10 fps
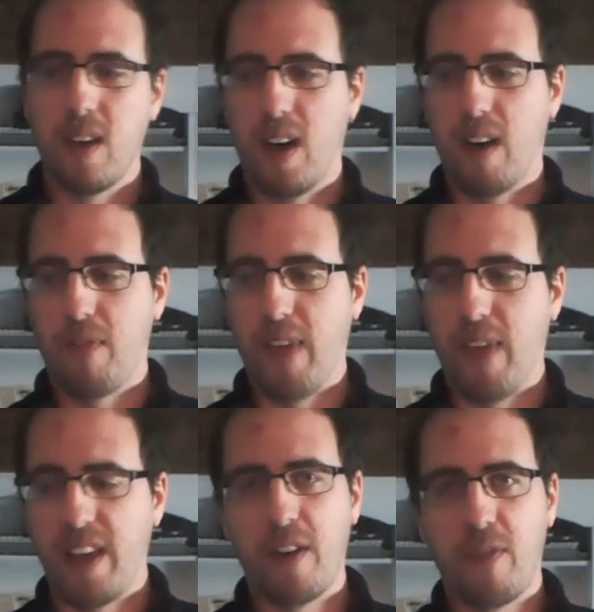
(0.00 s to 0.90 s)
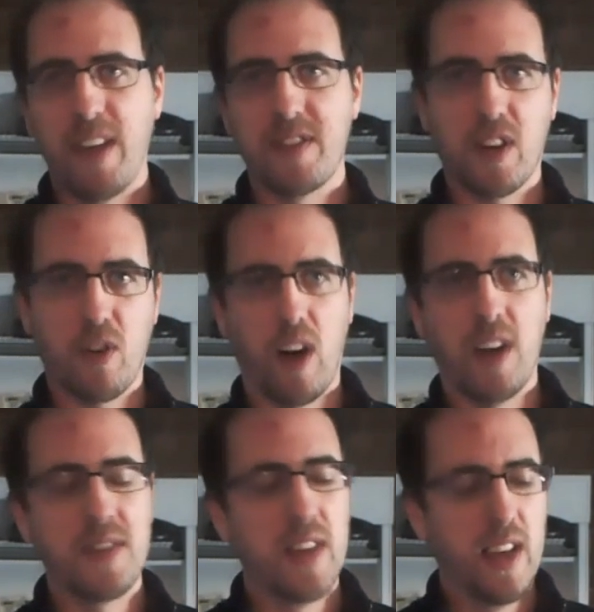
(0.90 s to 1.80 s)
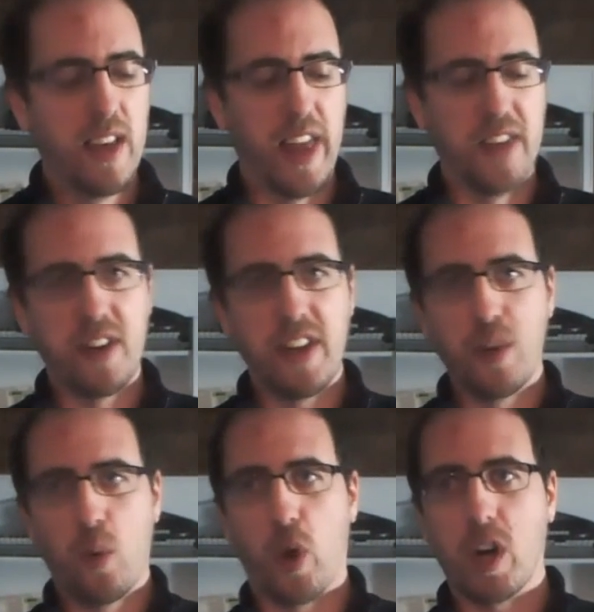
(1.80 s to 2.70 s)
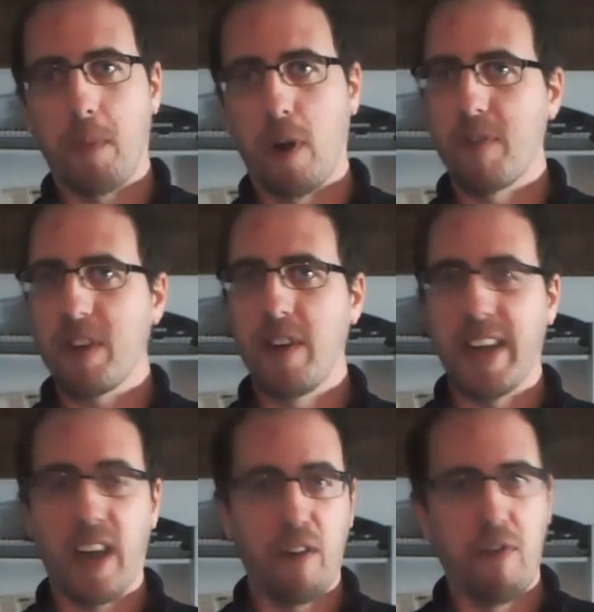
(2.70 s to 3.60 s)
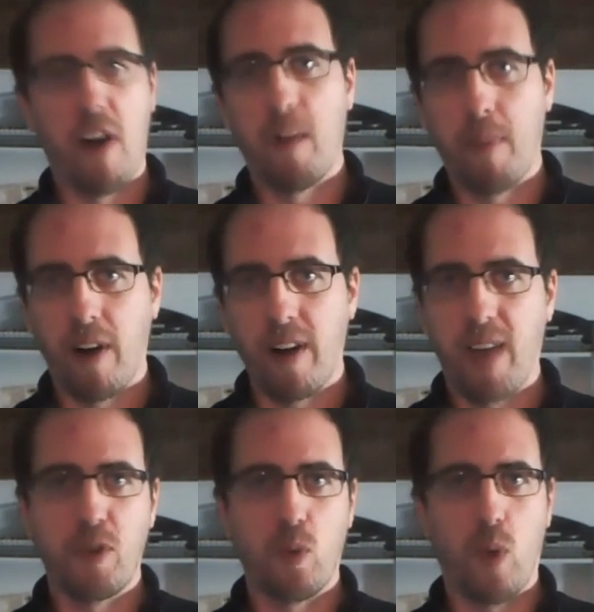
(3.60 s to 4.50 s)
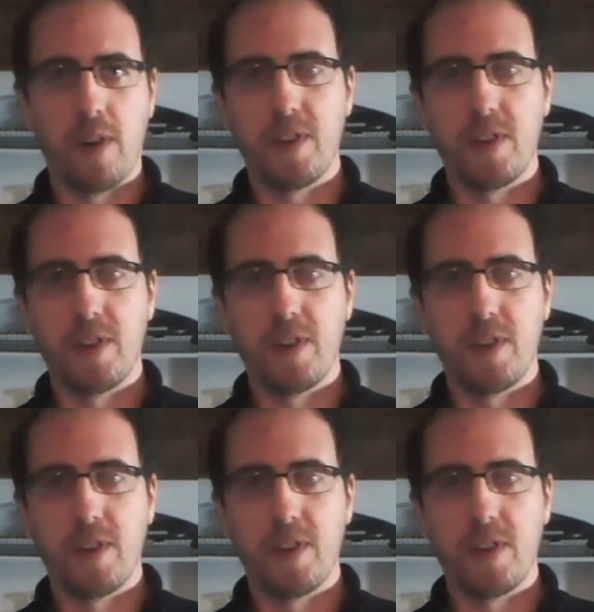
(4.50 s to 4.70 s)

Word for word: of that interface across. It doesn't need to work perfectly. It can fall apart after one or